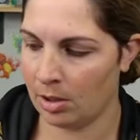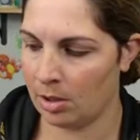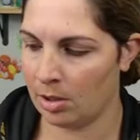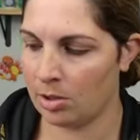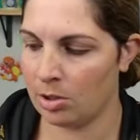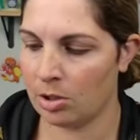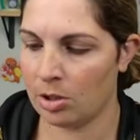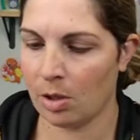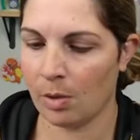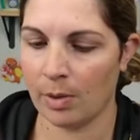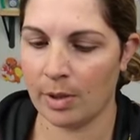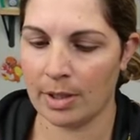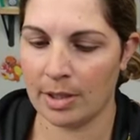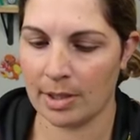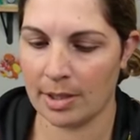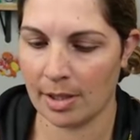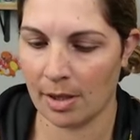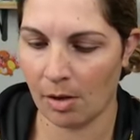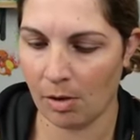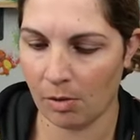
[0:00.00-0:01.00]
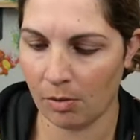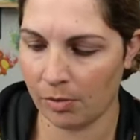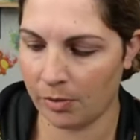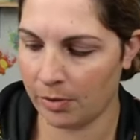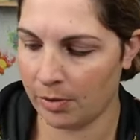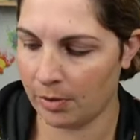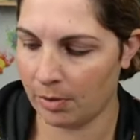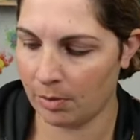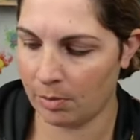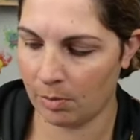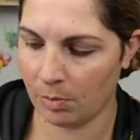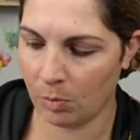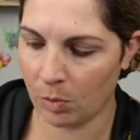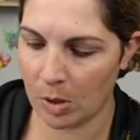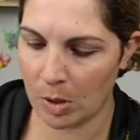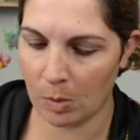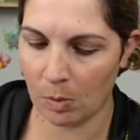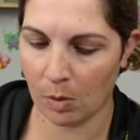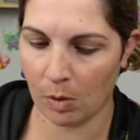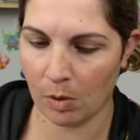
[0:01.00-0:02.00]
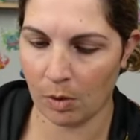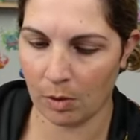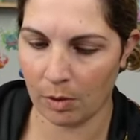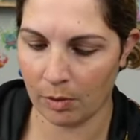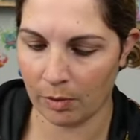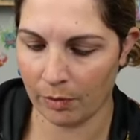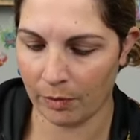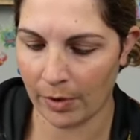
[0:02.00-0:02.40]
show itself. We will